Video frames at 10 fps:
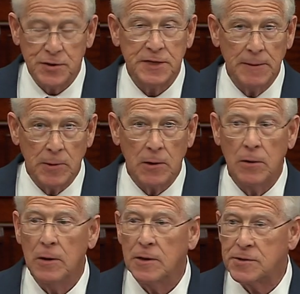a
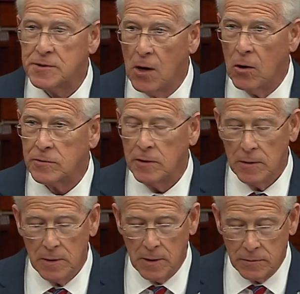similar assault
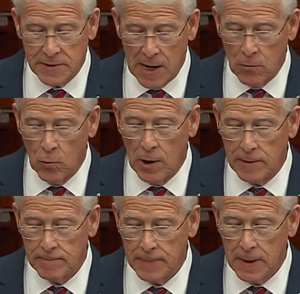on
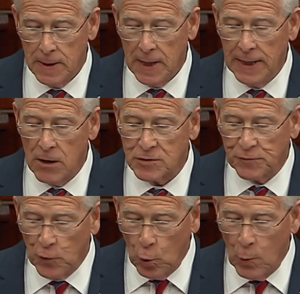Taiwan. He knows
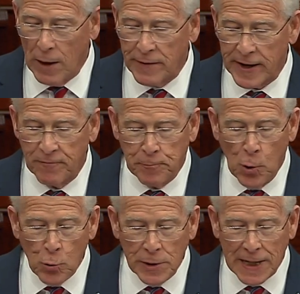full well that if
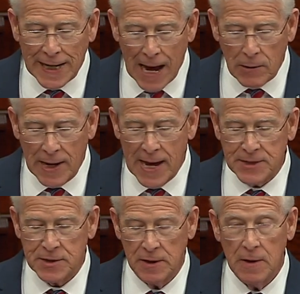Putin can
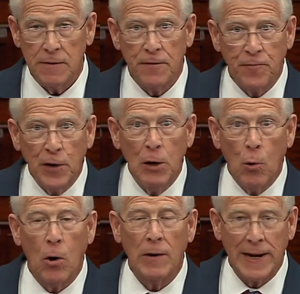outlast the free
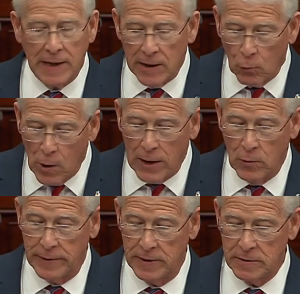world and get away
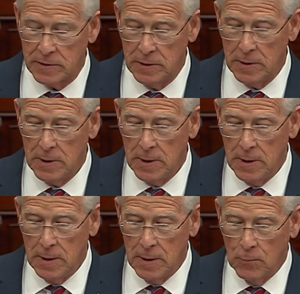with it,
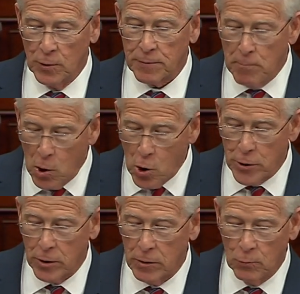with
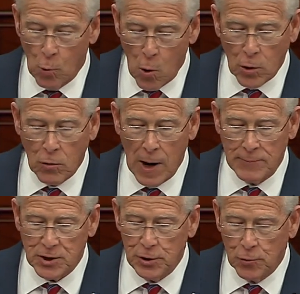murder and war
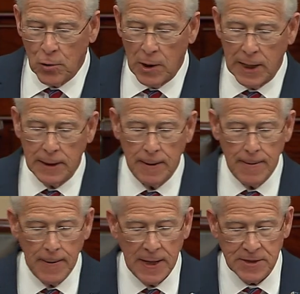crimes in Ukraine,
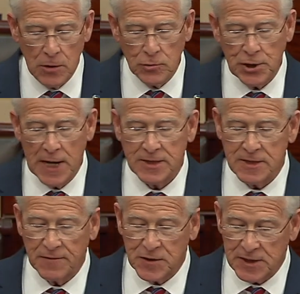his own
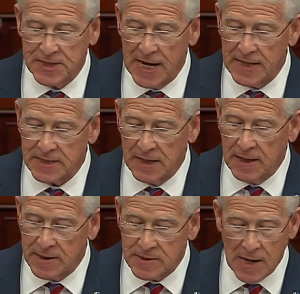chances of success
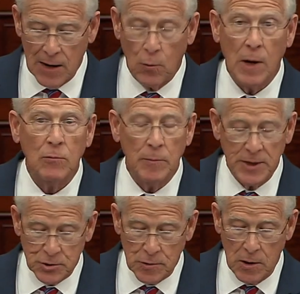against Taiwan will be
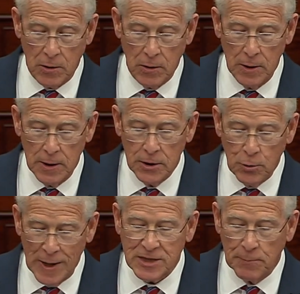stronger.
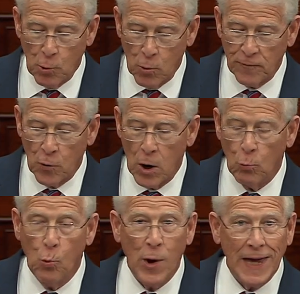U.S. support for a
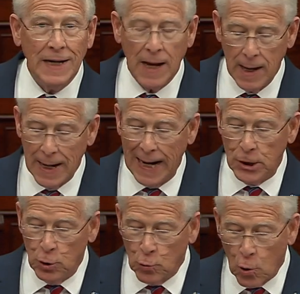win in
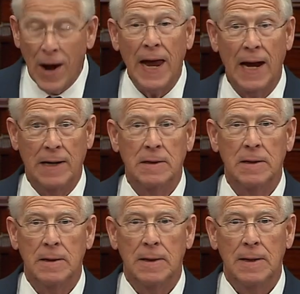Ukraine
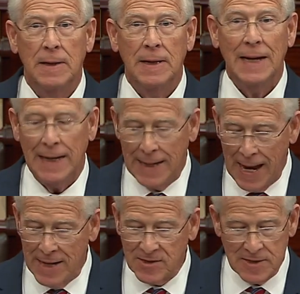
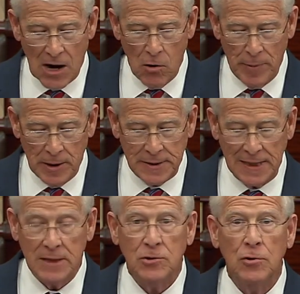enhances our
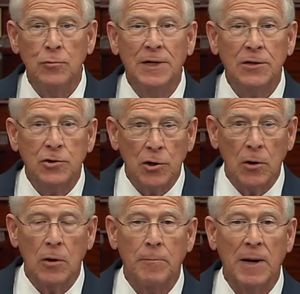ability to
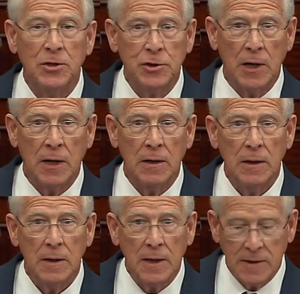deter Beijing
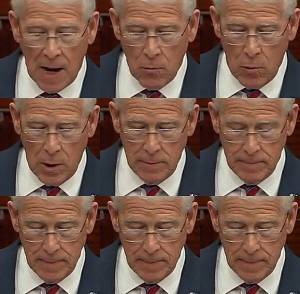in Taiwan.